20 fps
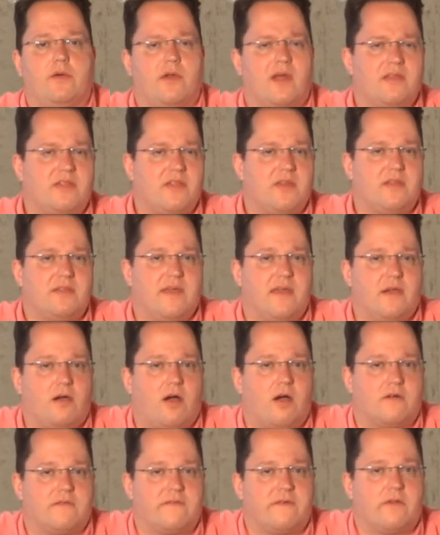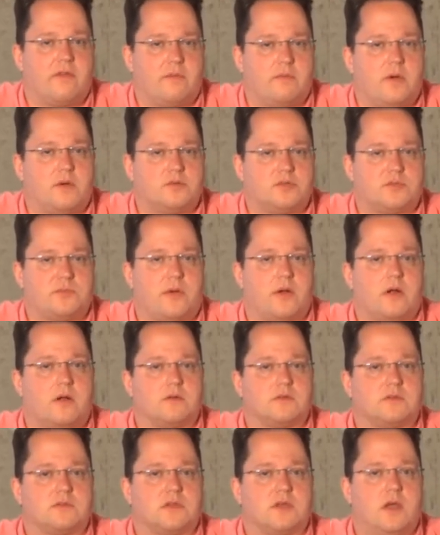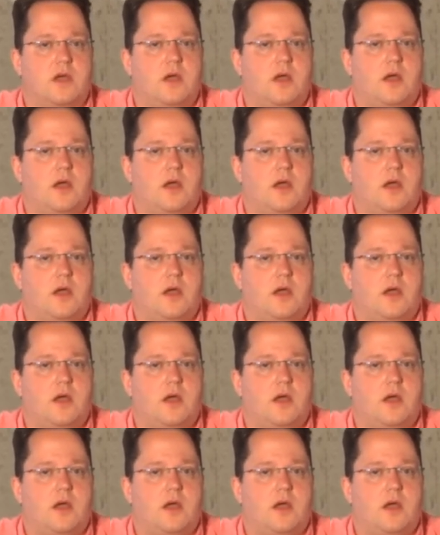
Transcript: and I think they are for the most part.